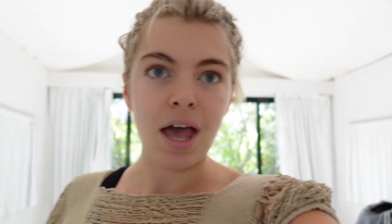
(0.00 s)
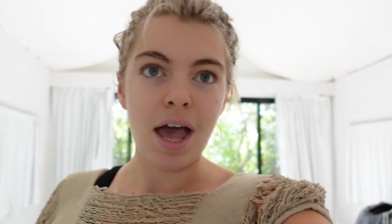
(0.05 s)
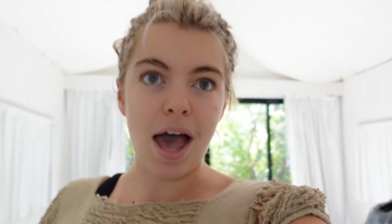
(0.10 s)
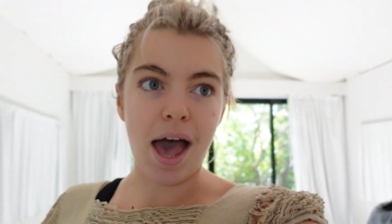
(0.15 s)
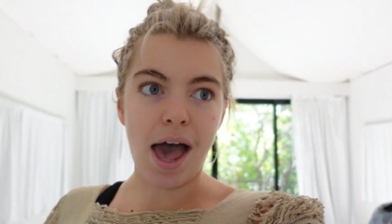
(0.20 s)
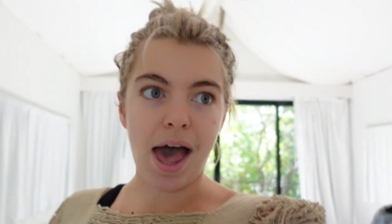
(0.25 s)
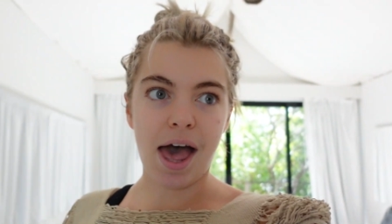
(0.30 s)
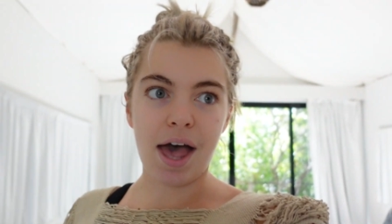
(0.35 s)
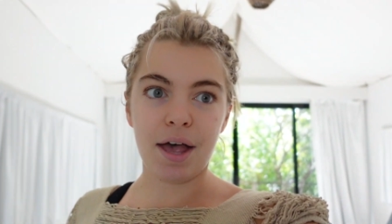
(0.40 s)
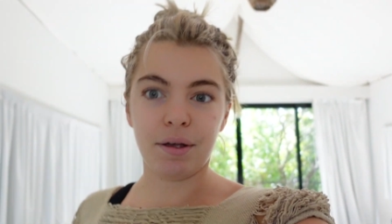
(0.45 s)

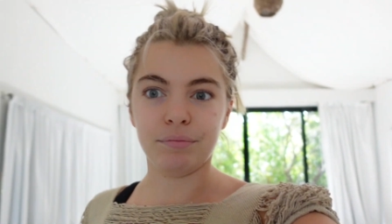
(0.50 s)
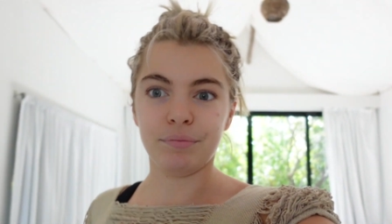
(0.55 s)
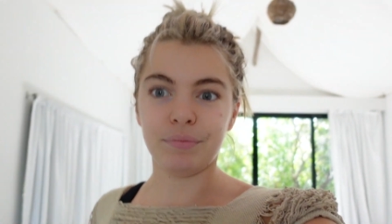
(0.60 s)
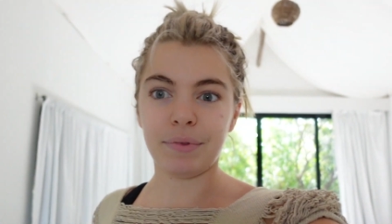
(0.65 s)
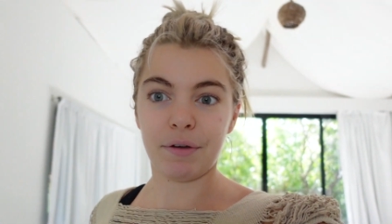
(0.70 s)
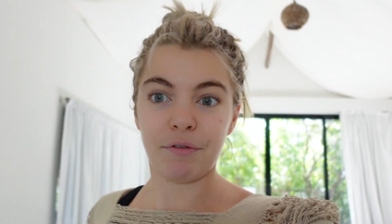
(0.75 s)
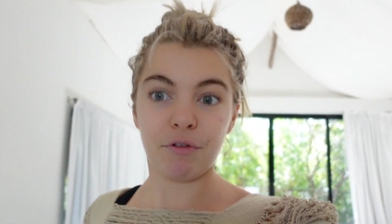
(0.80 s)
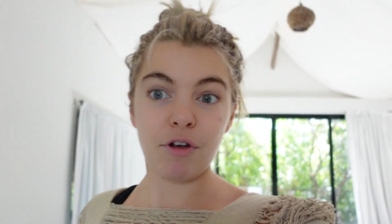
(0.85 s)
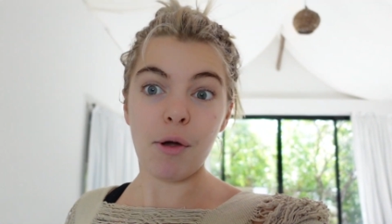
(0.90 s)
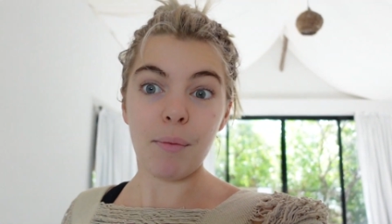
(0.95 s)
um,
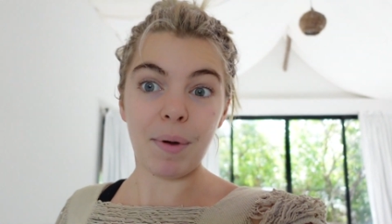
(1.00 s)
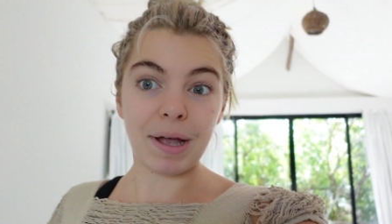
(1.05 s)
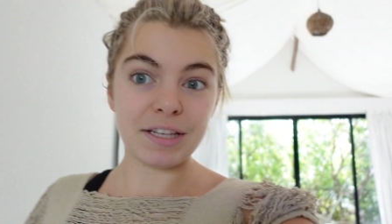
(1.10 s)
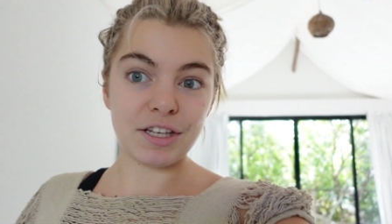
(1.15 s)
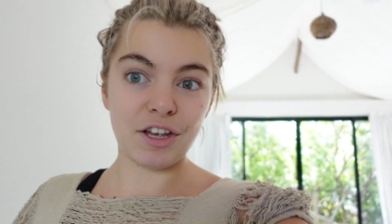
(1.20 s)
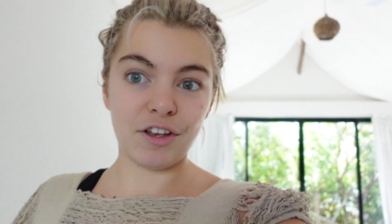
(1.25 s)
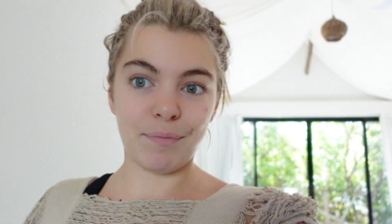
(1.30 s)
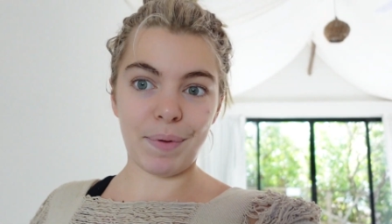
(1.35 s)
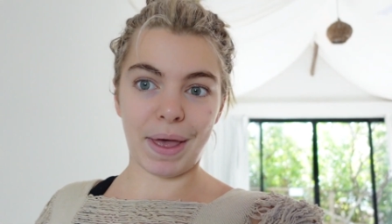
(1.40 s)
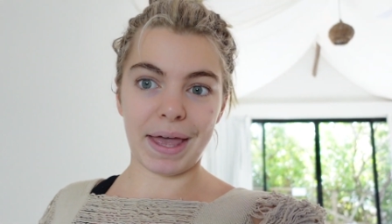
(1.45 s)
they threw away
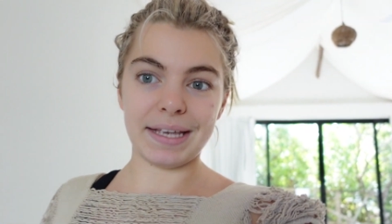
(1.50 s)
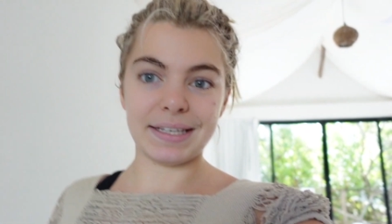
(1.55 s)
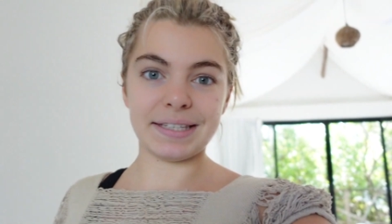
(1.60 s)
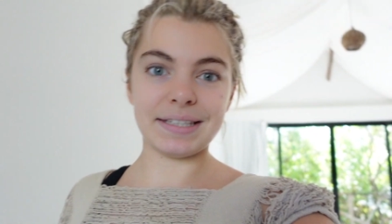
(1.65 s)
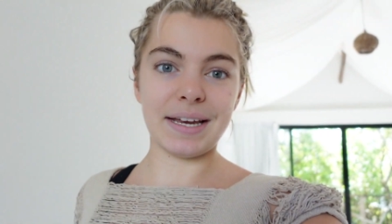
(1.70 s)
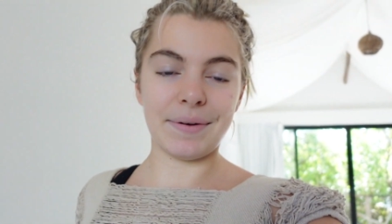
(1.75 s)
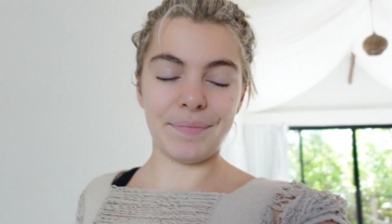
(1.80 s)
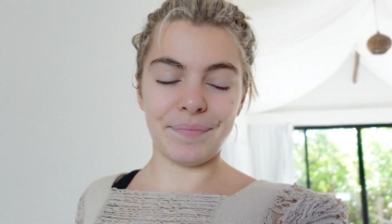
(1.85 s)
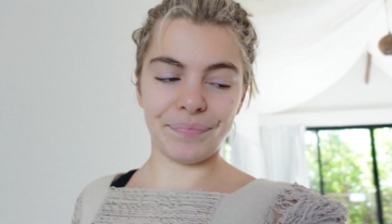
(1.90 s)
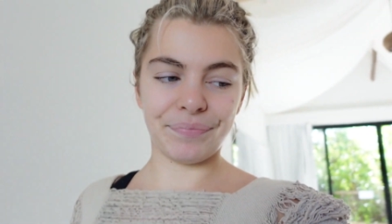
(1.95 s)

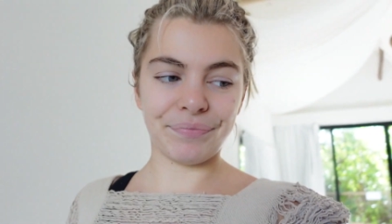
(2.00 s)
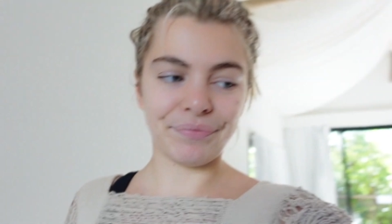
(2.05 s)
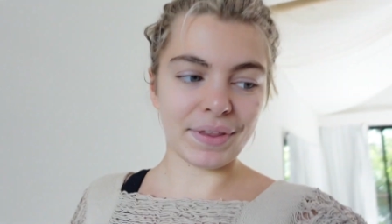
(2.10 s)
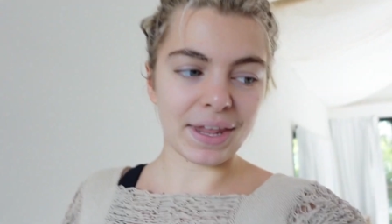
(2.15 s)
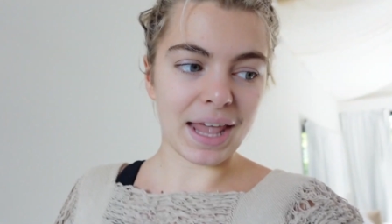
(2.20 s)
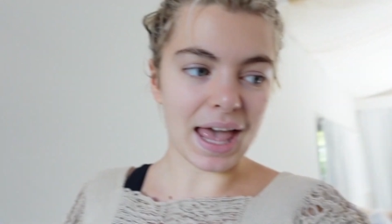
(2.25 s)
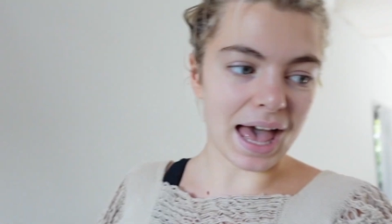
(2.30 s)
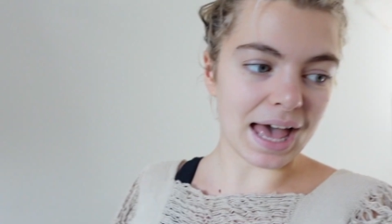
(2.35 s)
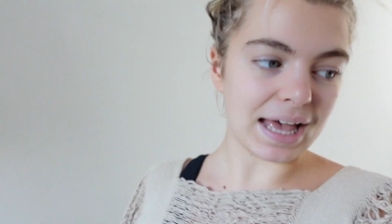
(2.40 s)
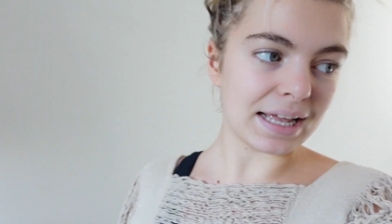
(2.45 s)
toothpaste
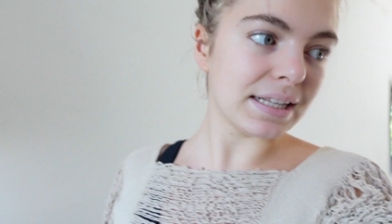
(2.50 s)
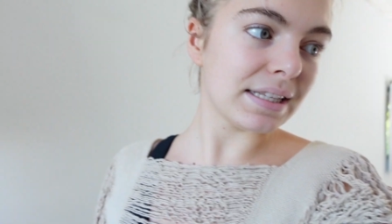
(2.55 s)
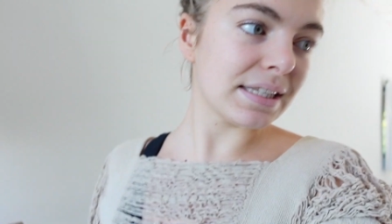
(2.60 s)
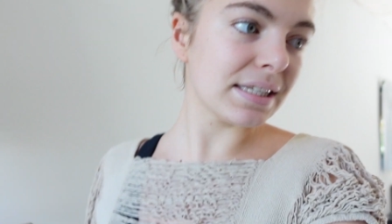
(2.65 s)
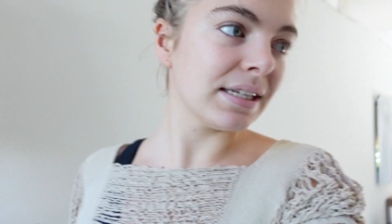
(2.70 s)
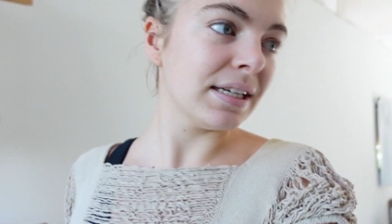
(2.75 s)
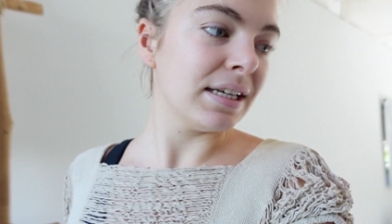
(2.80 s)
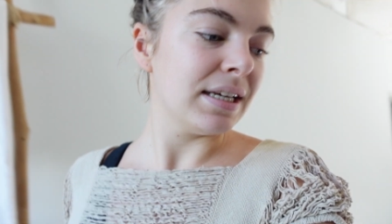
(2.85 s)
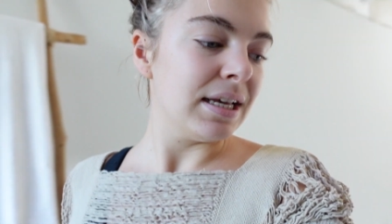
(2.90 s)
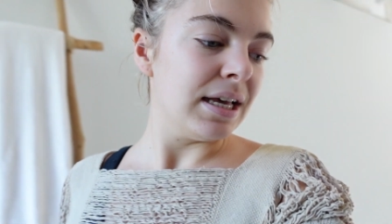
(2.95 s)

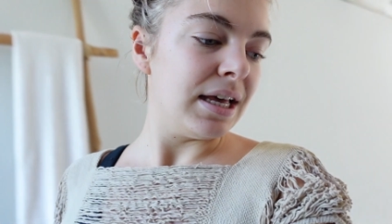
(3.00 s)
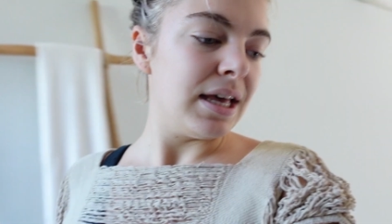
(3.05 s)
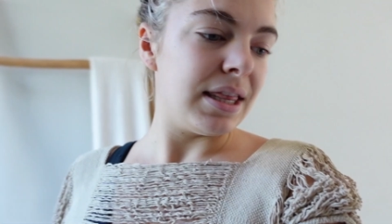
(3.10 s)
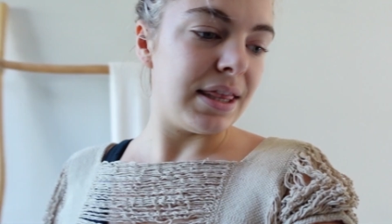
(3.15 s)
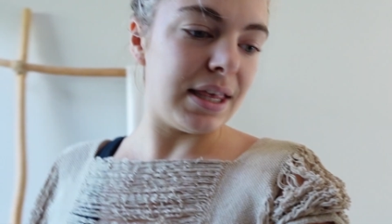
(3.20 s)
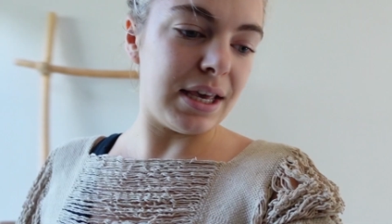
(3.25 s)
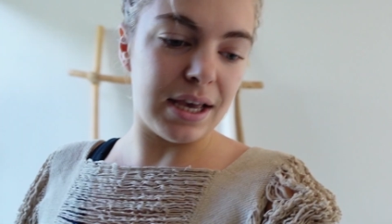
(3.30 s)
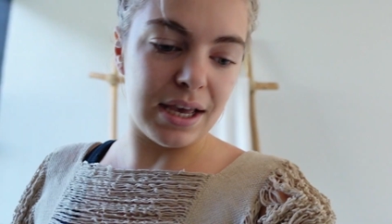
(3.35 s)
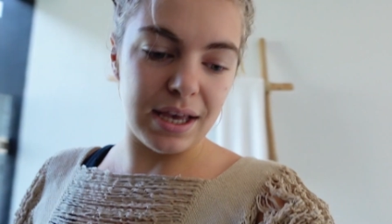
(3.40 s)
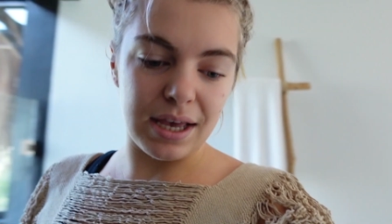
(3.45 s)
at
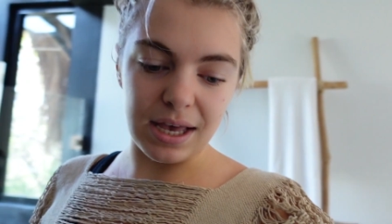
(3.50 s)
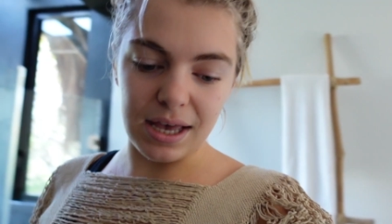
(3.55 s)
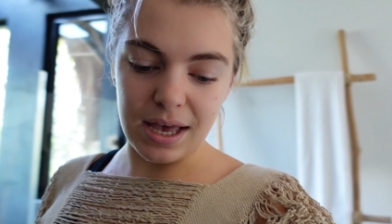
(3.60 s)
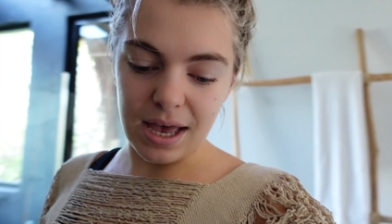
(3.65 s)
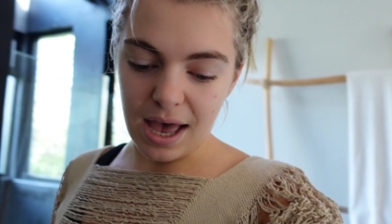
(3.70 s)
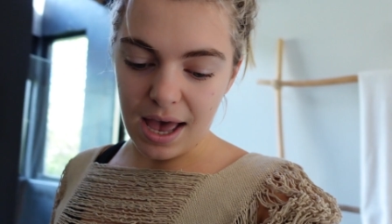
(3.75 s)
the